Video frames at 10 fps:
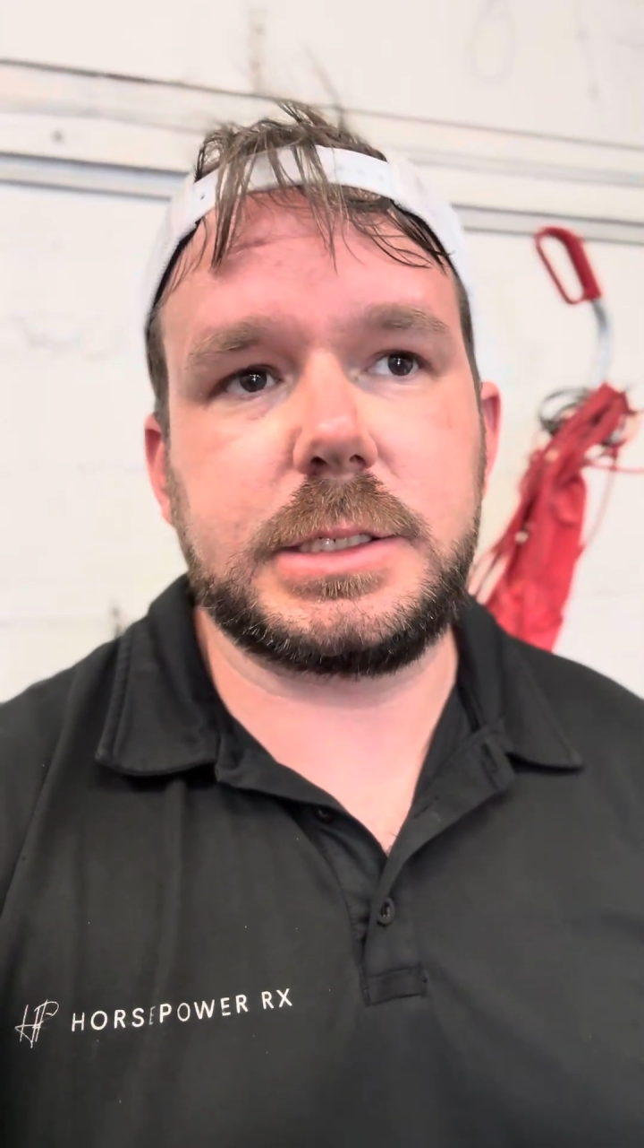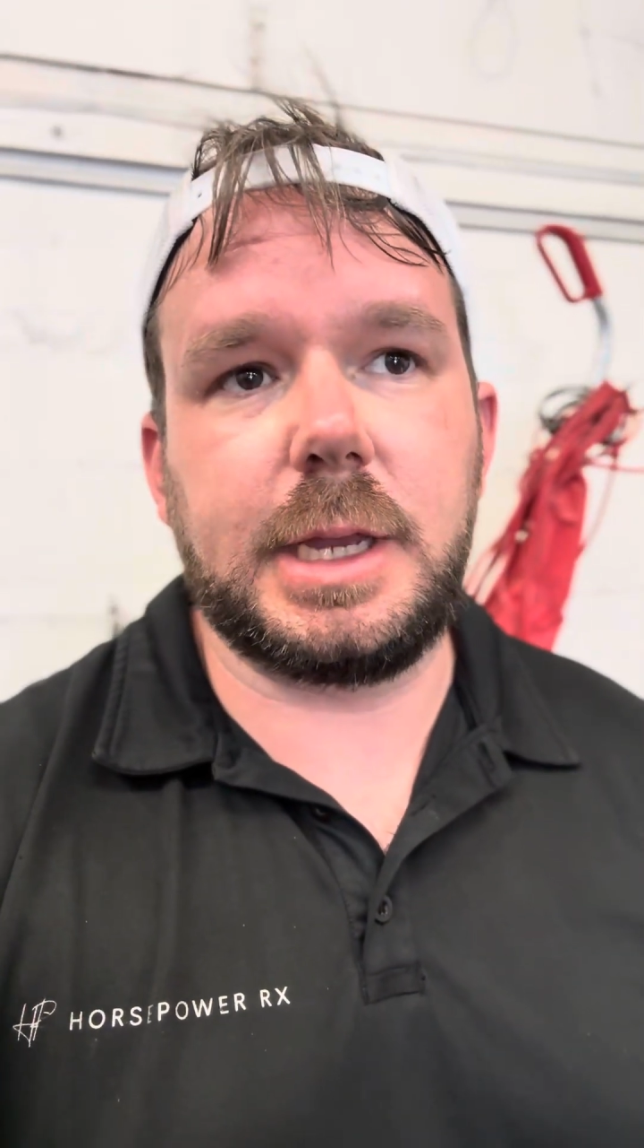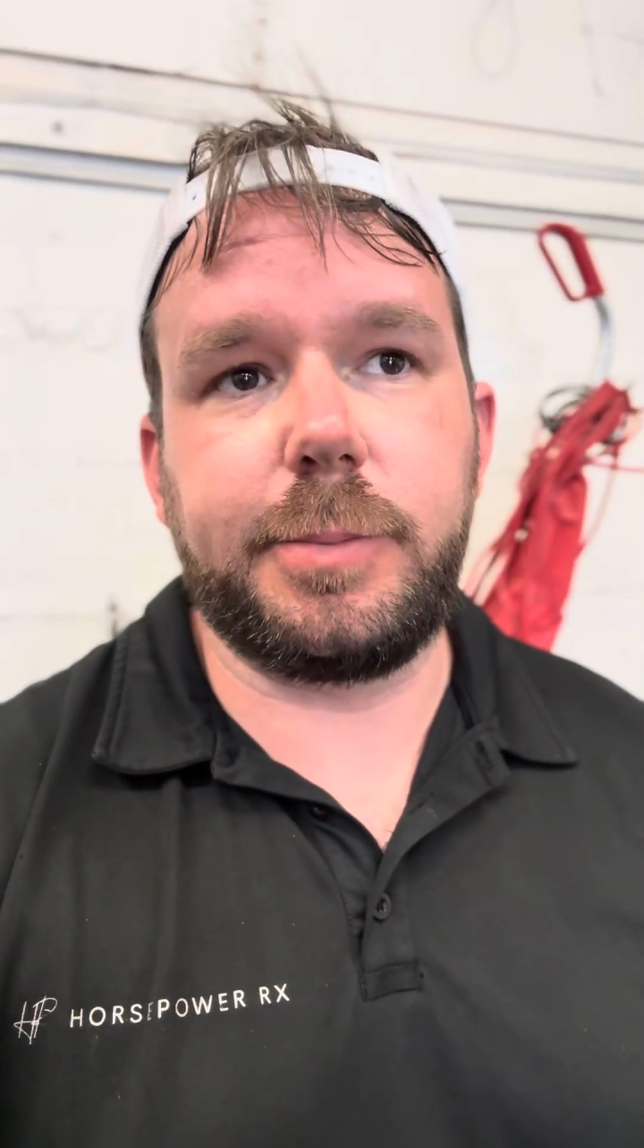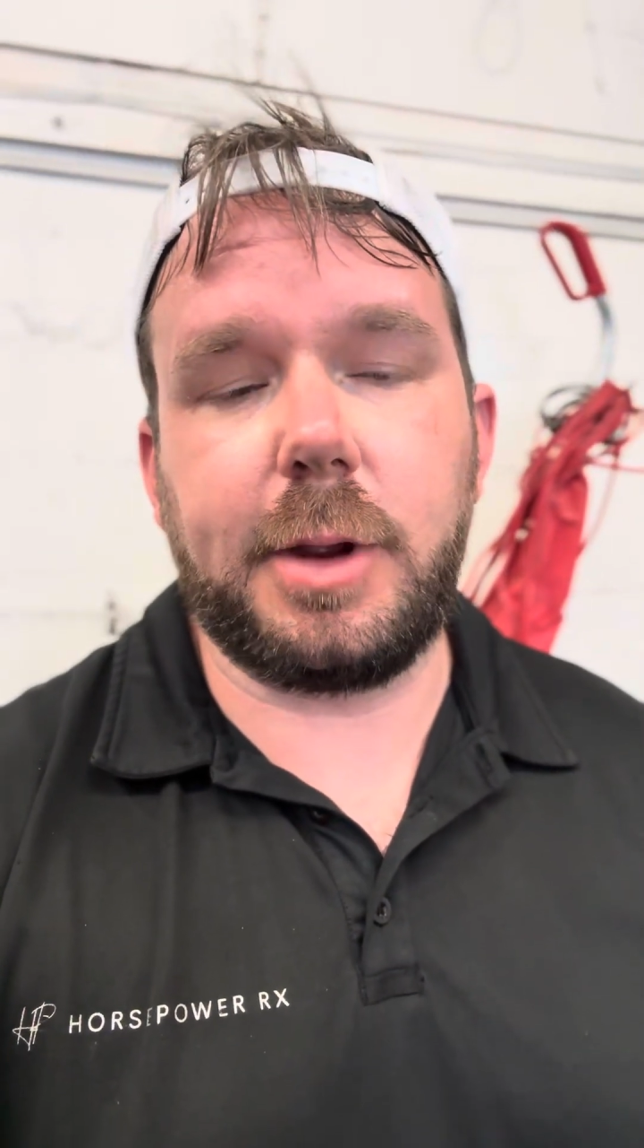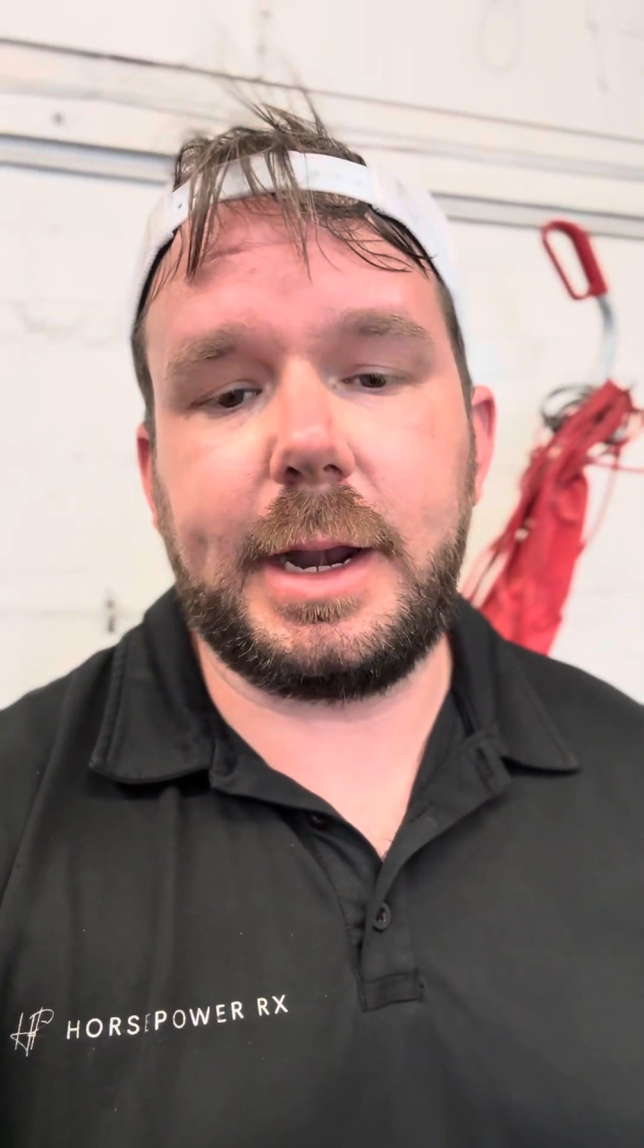
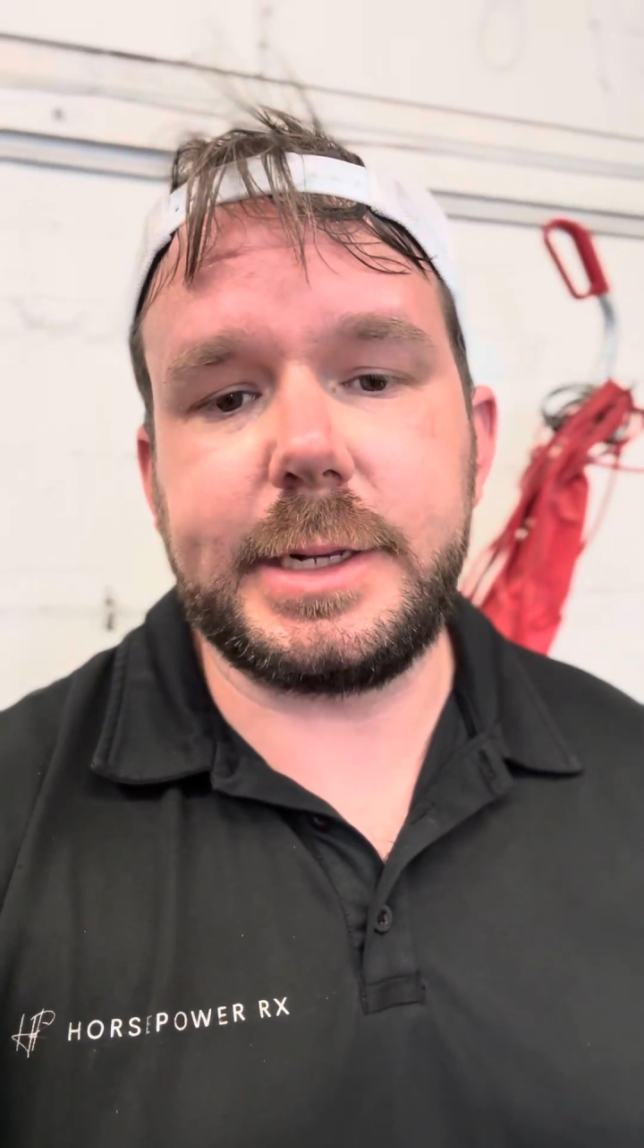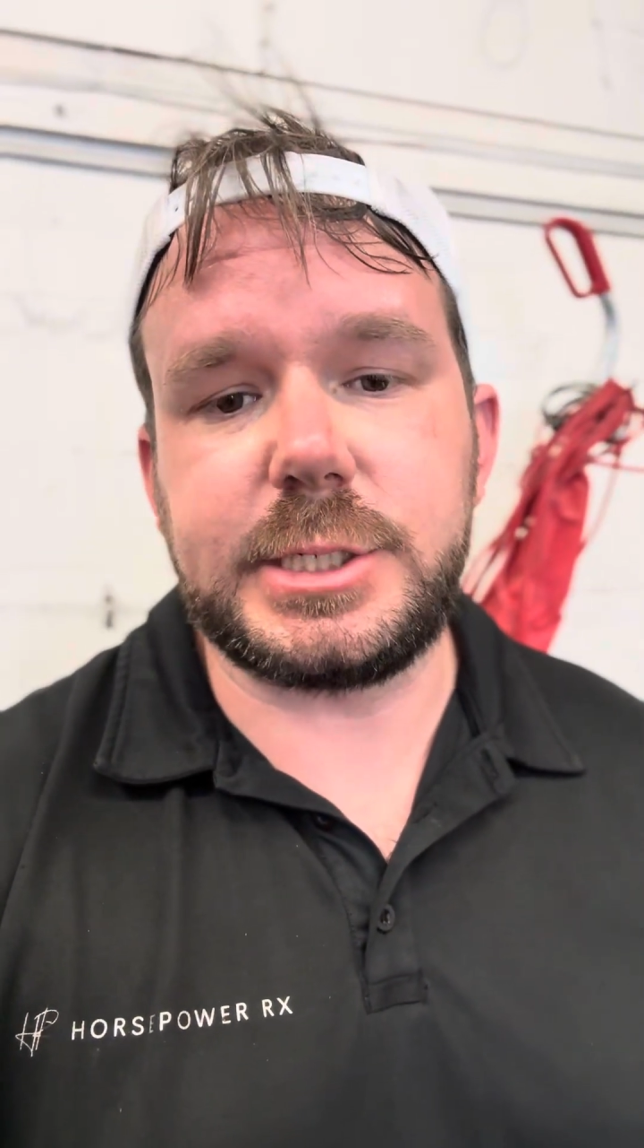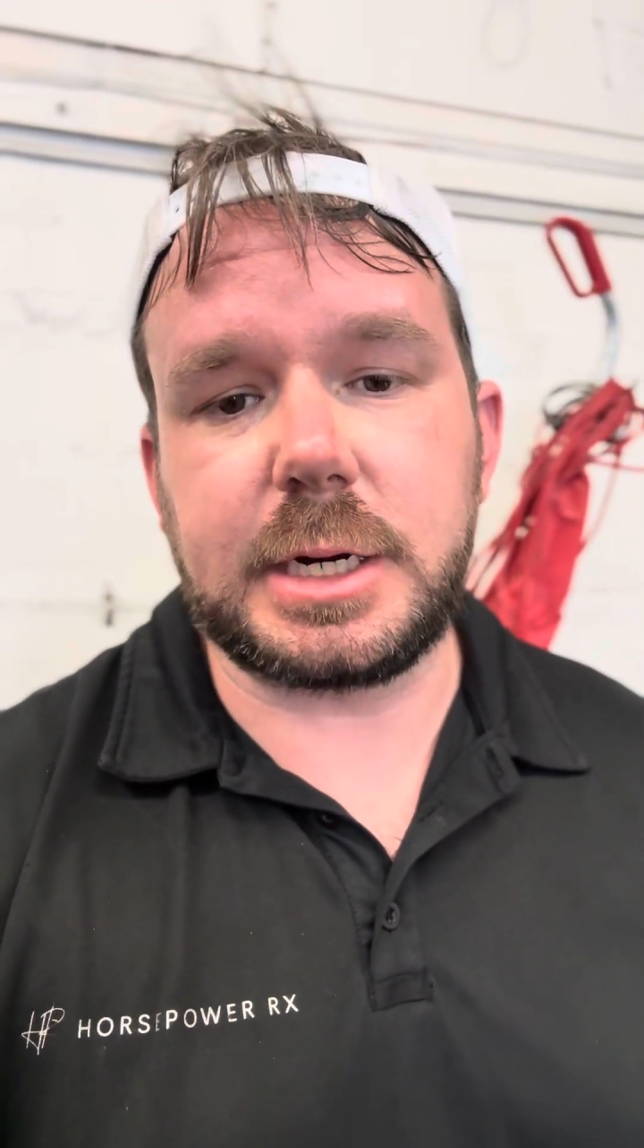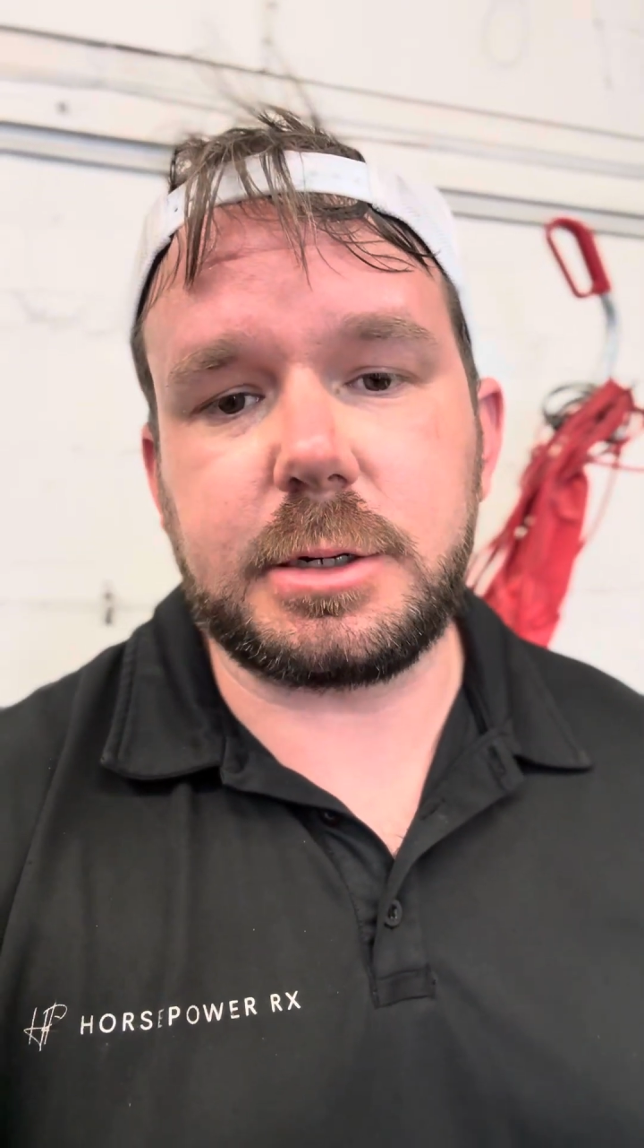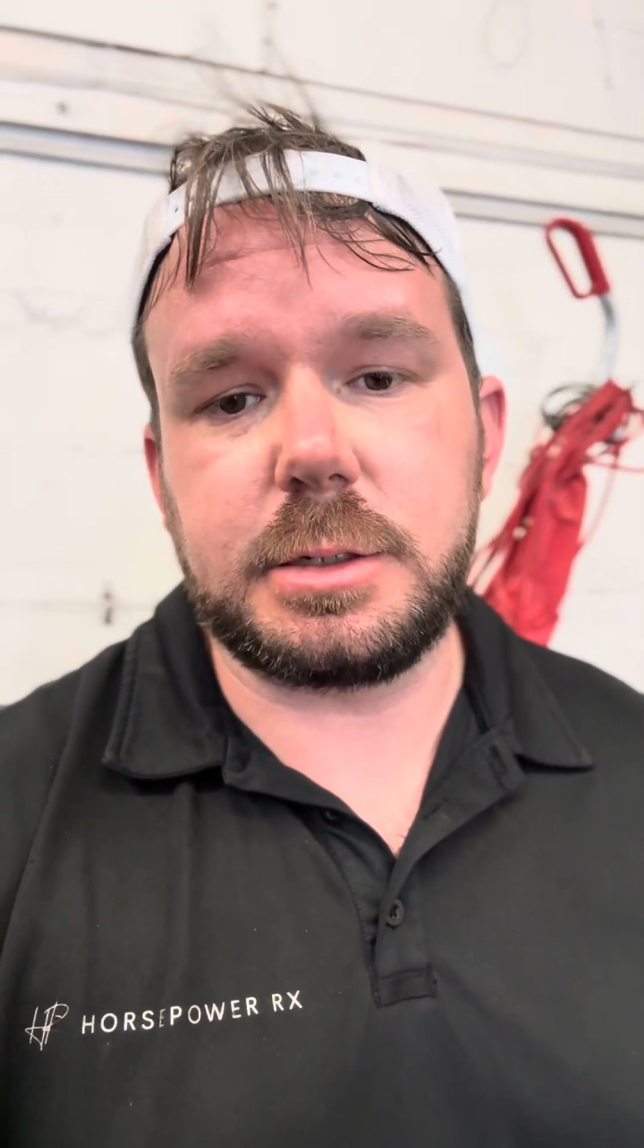upgraded
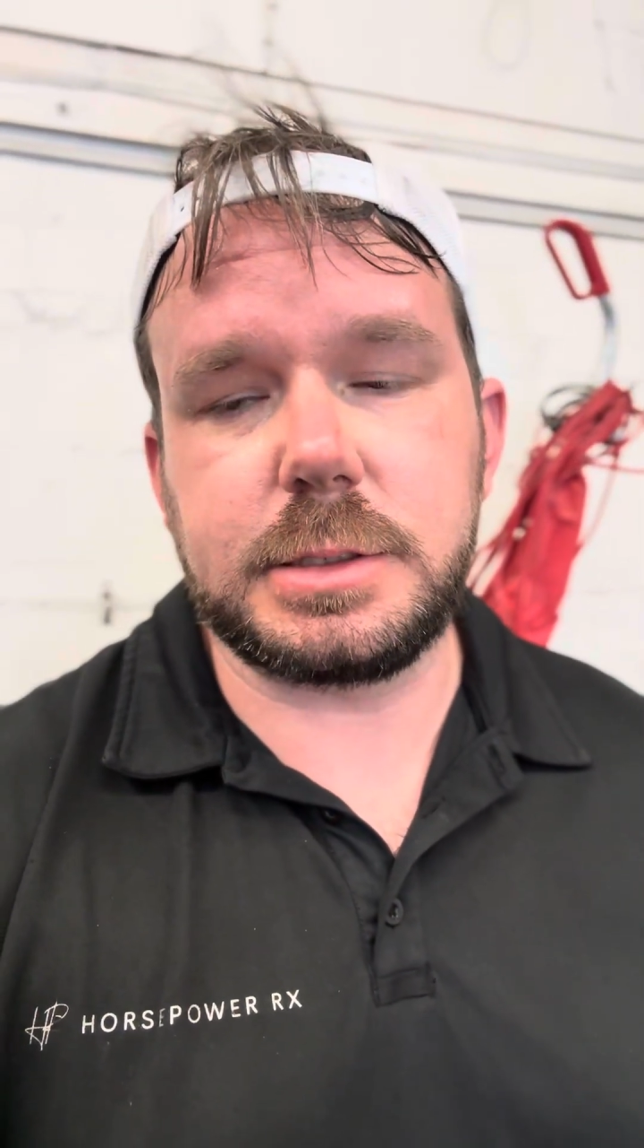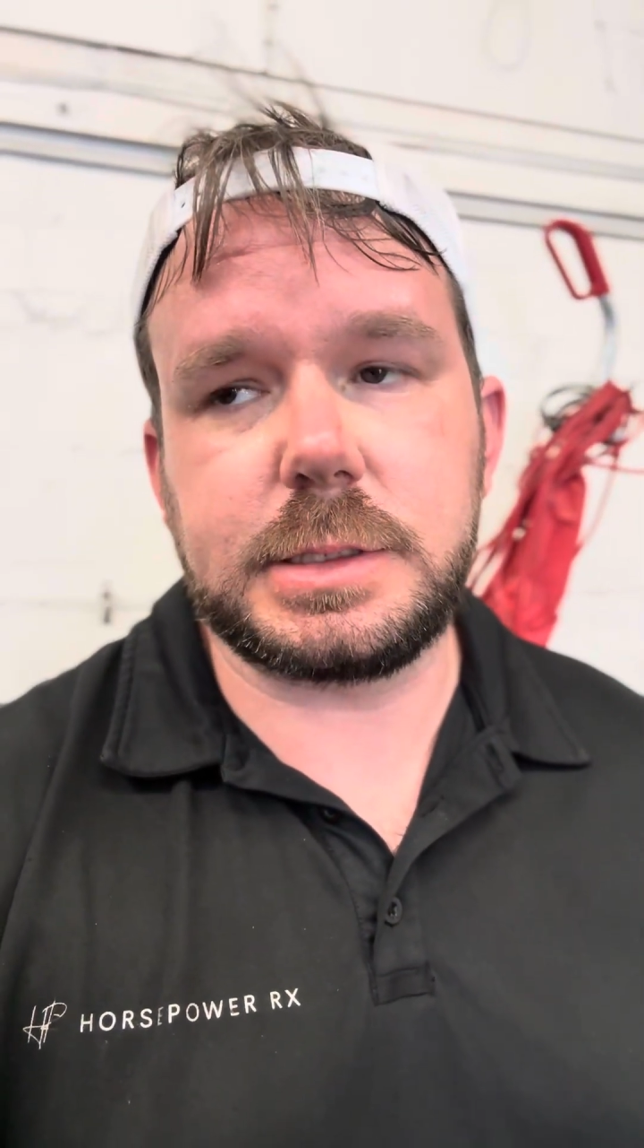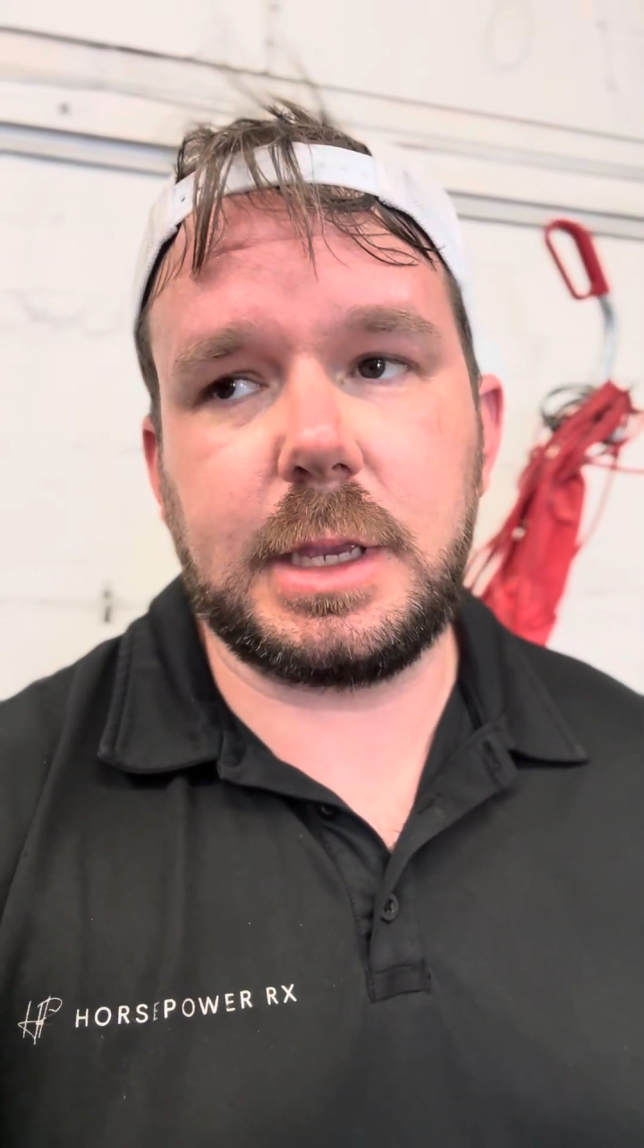injectors